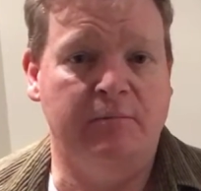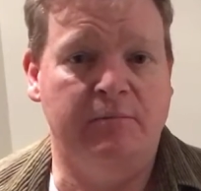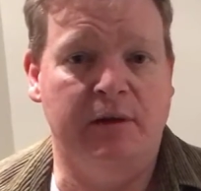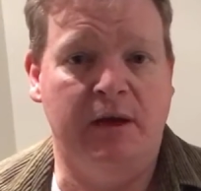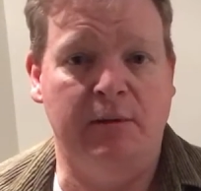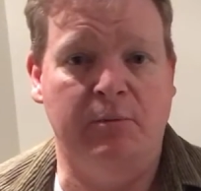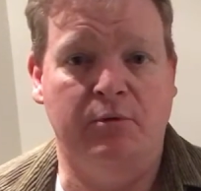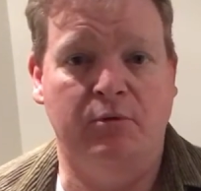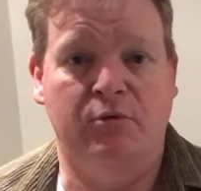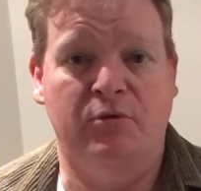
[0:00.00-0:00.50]

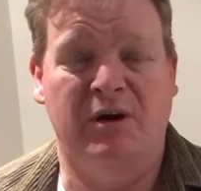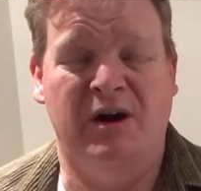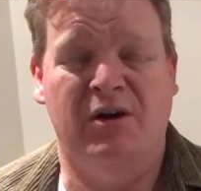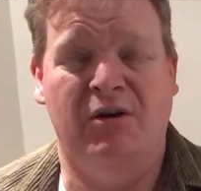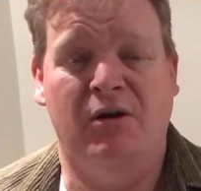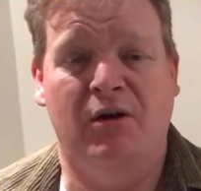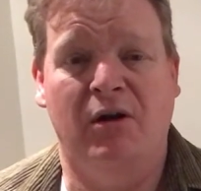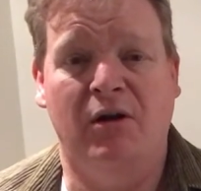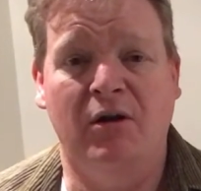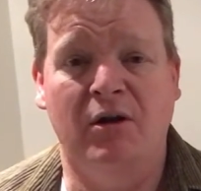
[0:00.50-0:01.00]
people
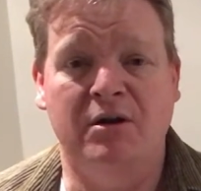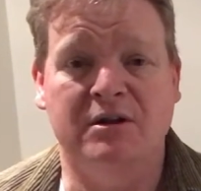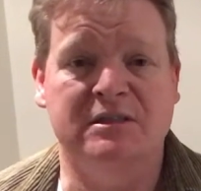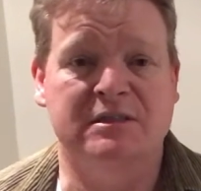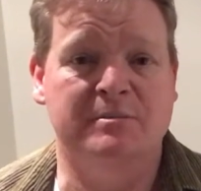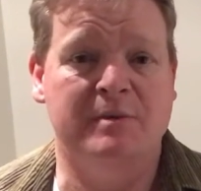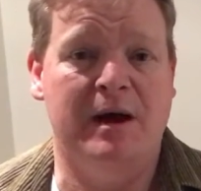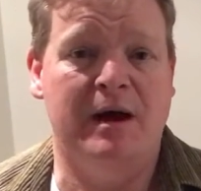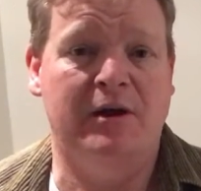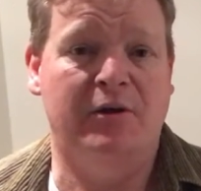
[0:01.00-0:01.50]
are a lot
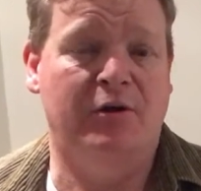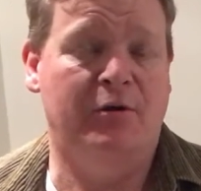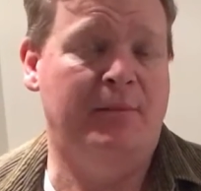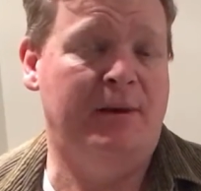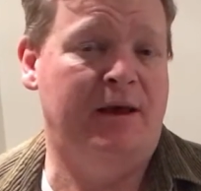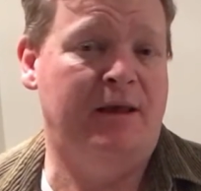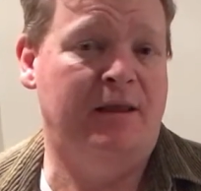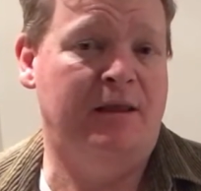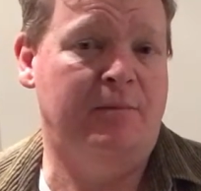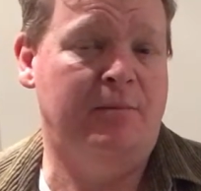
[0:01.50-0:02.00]
smarter
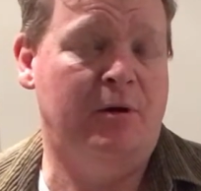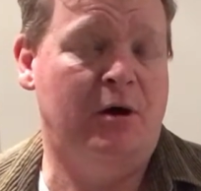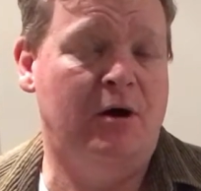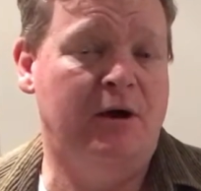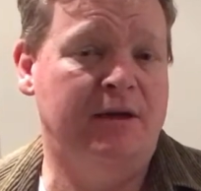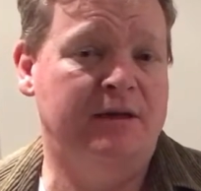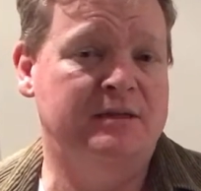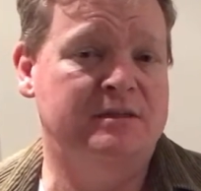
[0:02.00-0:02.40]
about their buying